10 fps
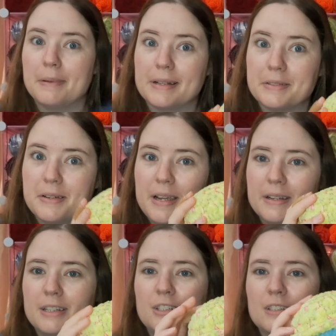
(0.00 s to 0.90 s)
But that's
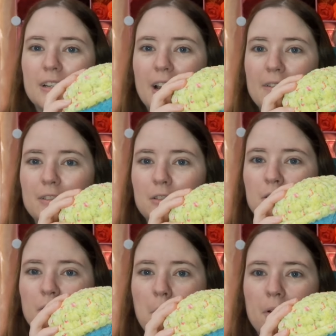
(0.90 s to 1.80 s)
okay. He's just going to have a
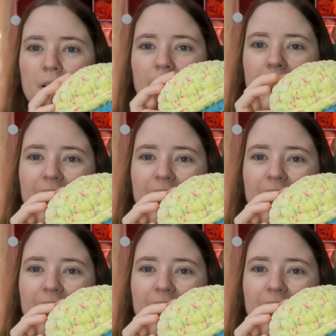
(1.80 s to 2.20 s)
loose flipper.